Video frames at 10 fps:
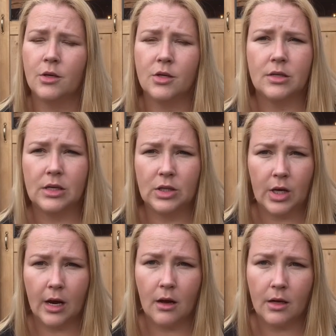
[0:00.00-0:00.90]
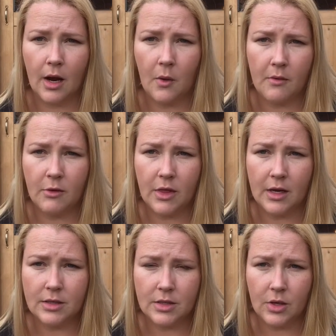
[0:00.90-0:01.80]
just to check on how
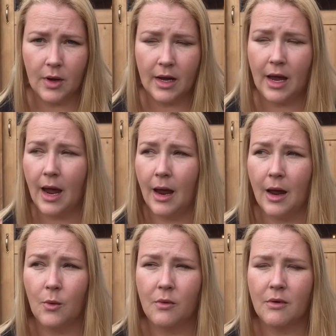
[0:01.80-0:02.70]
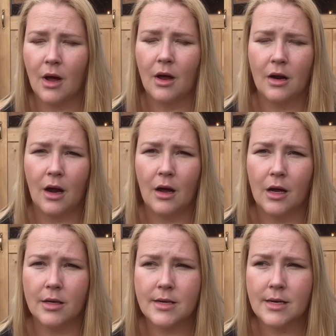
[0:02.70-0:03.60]
everything's doing and we've got
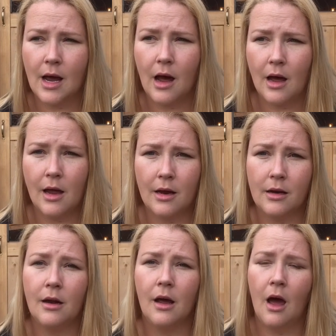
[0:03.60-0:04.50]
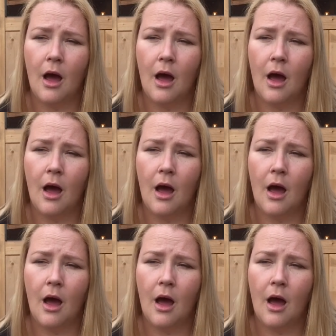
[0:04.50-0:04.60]
a ton